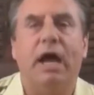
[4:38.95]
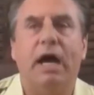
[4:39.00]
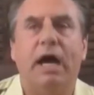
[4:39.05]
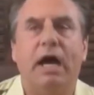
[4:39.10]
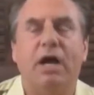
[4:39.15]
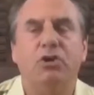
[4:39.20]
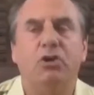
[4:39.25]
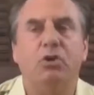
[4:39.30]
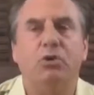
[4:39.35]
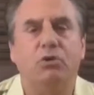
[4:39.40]

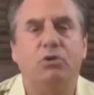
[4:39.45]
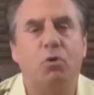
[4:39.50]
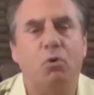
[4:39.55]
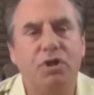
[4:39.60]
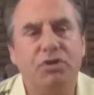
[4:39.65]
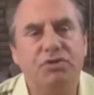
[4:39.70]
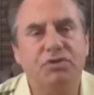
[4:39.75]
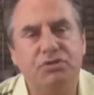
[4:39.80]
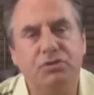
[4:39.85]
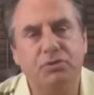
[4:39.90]
uh, you're
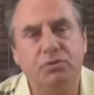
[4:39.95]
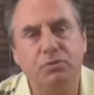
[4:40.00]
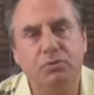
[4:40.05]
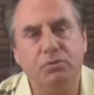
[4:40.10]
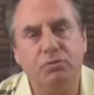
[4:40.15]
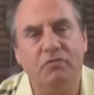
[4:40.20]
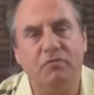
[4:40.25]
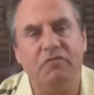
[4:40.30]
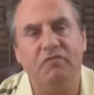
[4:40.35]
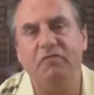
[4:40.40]
going
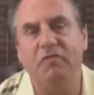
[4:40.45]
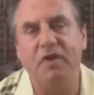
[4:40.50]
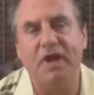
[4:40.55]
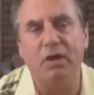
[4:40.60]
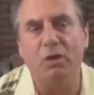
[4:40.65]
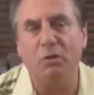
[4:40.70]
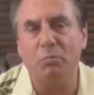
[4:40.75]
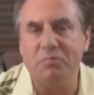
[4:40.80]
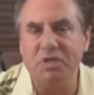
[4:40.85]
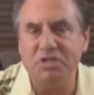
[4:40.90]
to
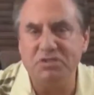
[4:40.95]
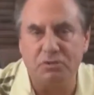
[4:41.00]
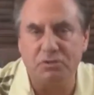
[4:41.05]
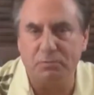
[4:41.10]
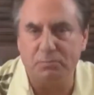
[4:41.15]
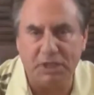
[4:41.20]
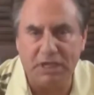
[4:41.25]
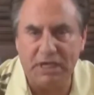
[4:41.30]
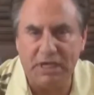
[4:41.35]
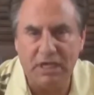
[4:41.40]
fail
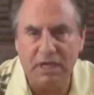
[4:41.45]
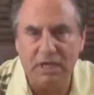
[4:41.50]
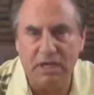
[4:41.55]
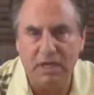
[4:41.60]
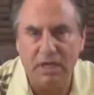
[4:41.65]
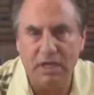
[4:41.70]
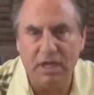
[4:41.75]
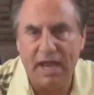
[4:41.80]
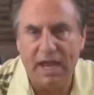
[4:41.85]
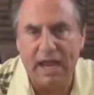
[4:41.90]
miserably
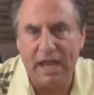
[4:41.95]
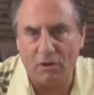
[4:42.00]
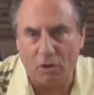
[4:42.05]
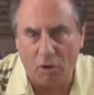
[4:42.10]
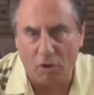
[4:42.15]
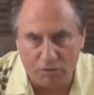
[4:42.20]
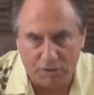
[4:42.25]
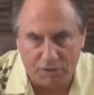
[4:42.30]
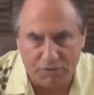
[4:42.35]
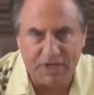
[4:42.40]
and
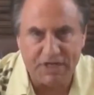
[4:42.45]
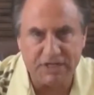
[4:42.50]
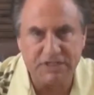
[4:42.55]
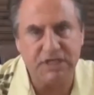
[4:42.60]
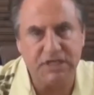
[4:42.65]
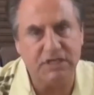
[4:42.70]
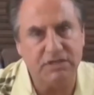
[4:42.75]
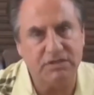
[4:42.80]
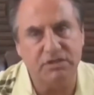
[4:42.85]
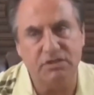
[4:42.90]
all the
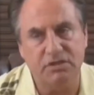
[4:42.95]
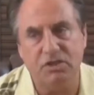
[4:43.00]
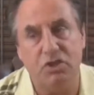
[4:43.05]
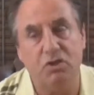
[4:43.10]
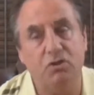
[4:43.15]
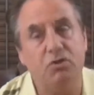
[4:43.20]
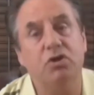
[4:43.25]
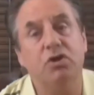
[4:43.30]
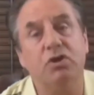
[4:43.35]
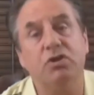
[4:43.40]
things that
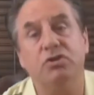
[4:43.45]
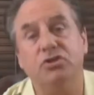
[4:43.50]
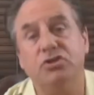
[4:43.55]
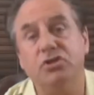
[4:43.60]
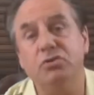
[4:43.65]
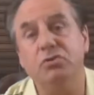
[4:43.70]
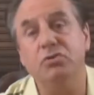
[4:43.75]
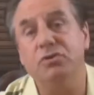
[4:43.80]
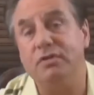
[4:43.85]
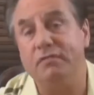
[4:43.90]
you could
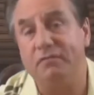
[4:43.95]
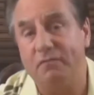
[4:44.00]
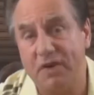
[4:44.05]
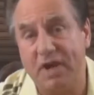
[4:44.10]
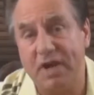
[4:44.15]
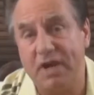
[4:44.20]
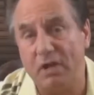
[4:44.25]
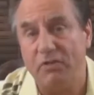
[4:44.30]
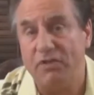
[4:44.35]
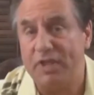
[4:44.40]
do to
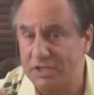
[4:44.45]
fail.